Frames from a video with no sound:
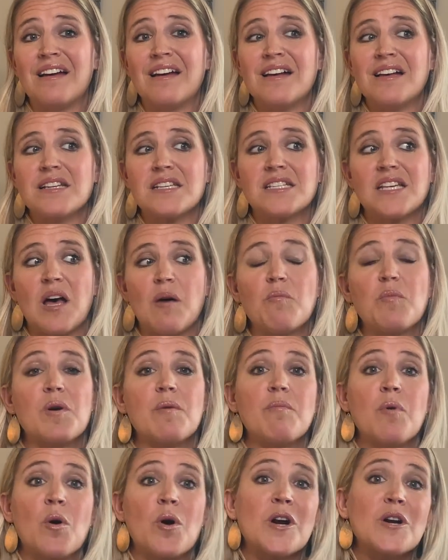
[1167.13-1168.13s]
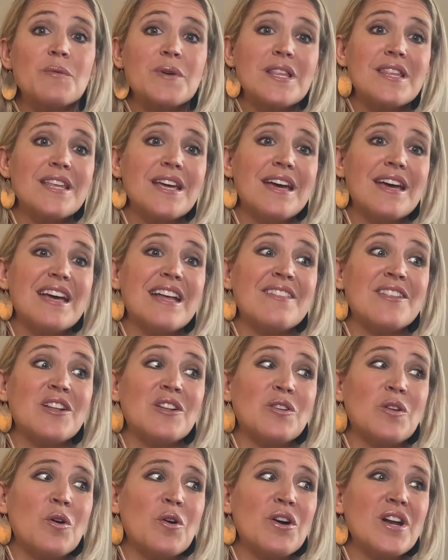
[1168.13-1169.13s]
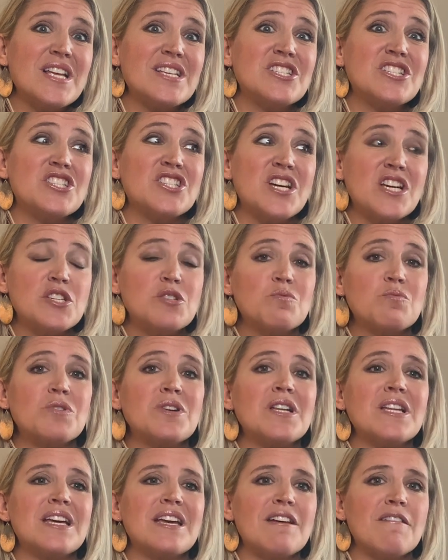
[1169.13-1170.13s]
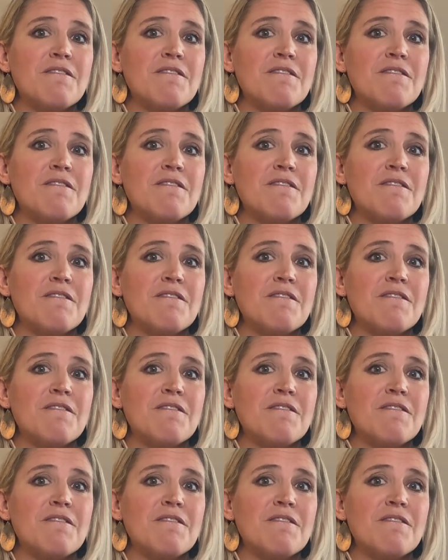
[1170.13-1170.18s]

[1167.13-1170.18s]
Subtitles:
Some were born with it, and the Lord is just really